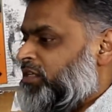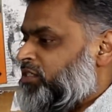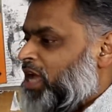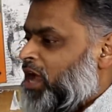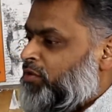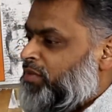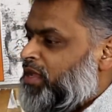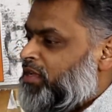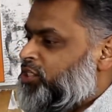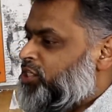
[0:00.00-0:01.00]
There's
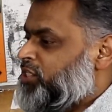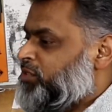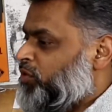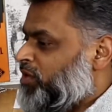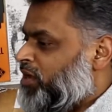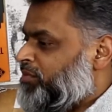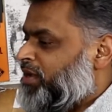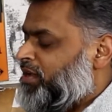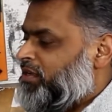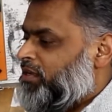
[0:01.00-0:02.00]
Aramaic. Jesus spoke
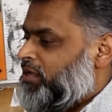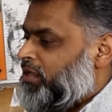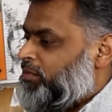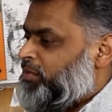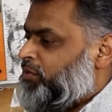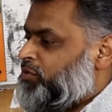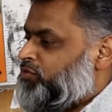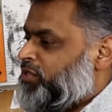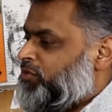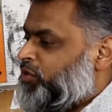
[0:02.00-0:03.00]
Aramaic. But it was
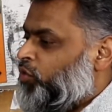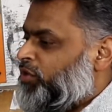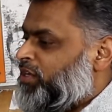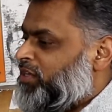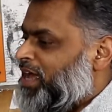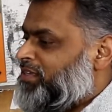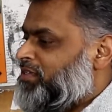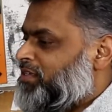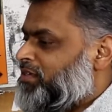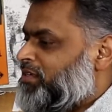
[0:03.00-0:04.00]
written, recorded in
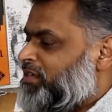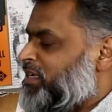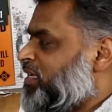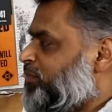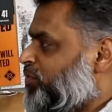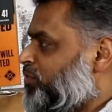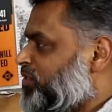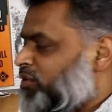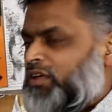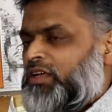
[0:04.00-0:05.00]
Latin and Hebrew and
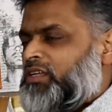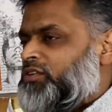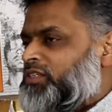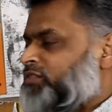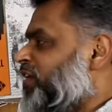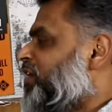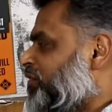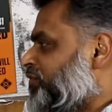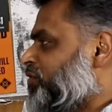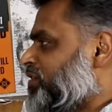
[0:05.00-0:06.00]
so forth. So it's very
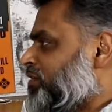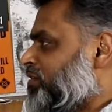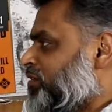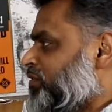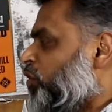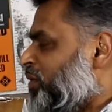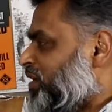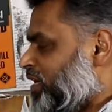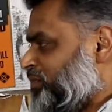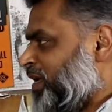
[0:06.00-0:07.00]
confusing. So nobody could
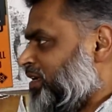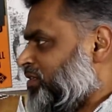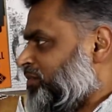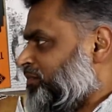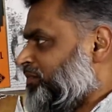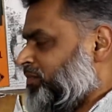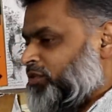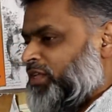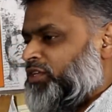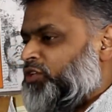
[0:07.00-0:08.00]
explain it to them.
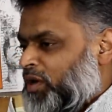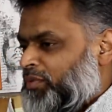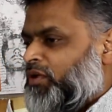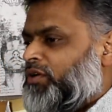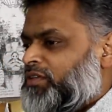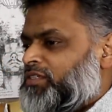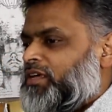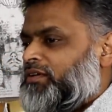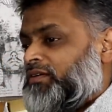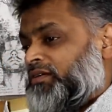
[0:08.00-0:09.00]
So then you come along and
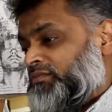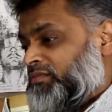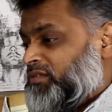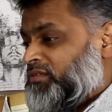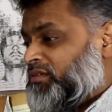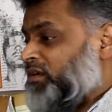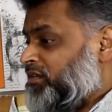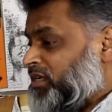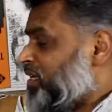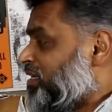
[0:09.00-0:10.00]
say, well, the
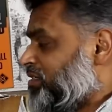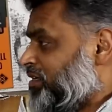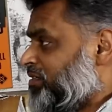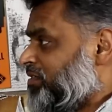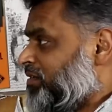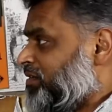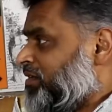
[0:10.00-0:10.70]
Quran is this.